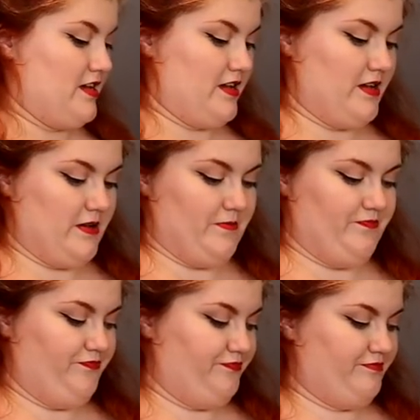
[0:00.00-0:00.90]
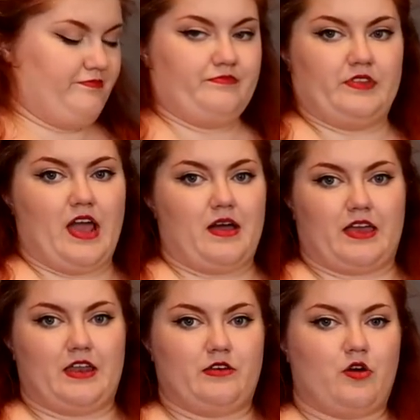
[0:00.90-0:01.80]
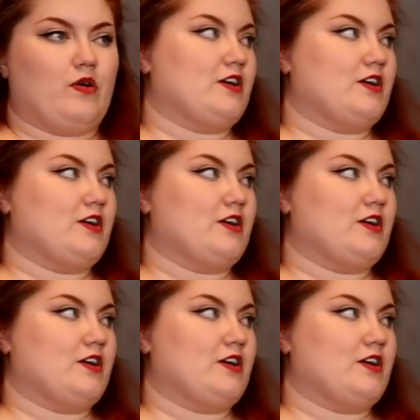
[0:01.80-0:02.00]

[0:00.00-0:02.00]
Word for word: Um, yeah, again, no